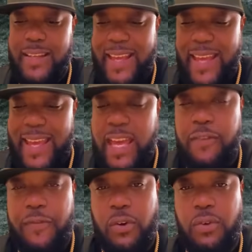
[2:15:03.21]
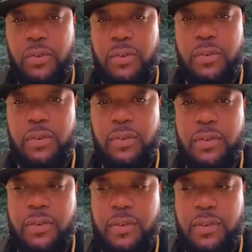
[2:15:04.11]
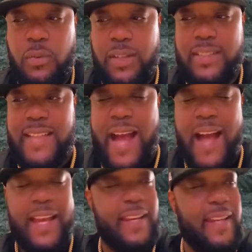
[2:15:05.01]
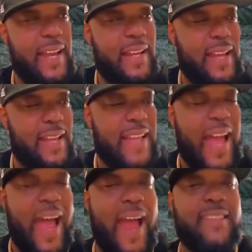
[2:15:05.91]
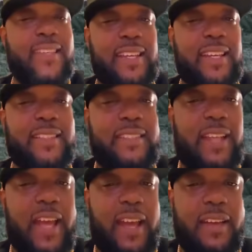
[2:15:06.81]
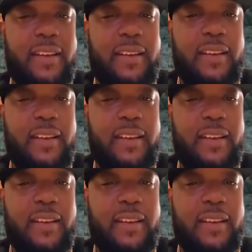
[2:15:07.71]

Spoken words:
the evil was not as high as it is today.